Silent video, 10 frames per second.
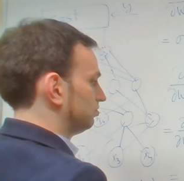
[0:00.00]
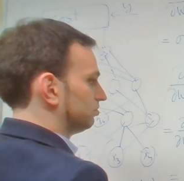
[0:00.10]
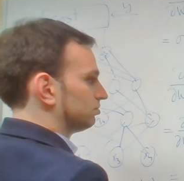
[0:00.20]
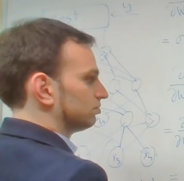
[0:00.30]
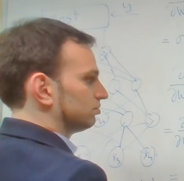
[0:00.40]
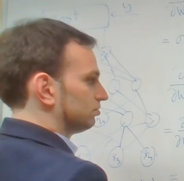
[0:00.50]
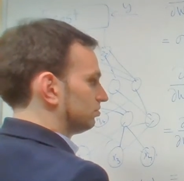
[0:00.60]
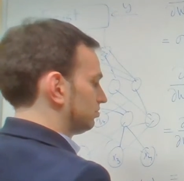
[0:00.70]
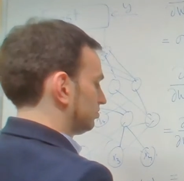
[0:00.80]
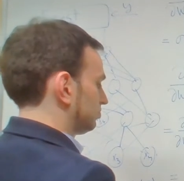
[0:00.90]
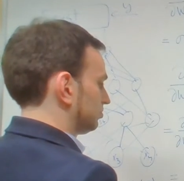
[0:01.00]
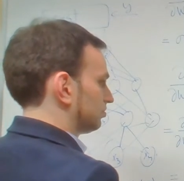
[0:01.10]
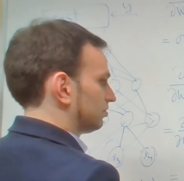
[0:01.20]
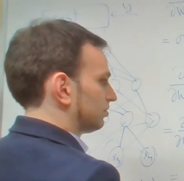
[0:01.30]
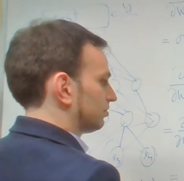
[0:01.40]

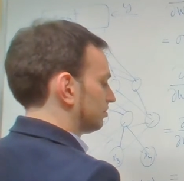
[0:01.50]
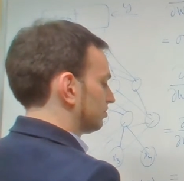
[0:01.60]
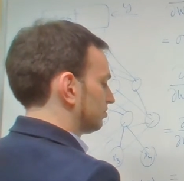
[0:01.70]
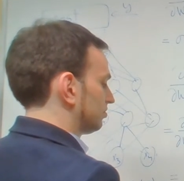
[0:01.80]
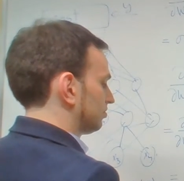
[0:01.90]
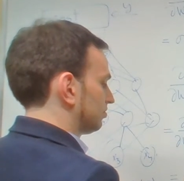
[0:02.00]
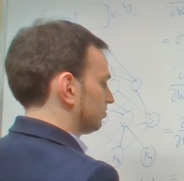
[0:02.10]
(silence)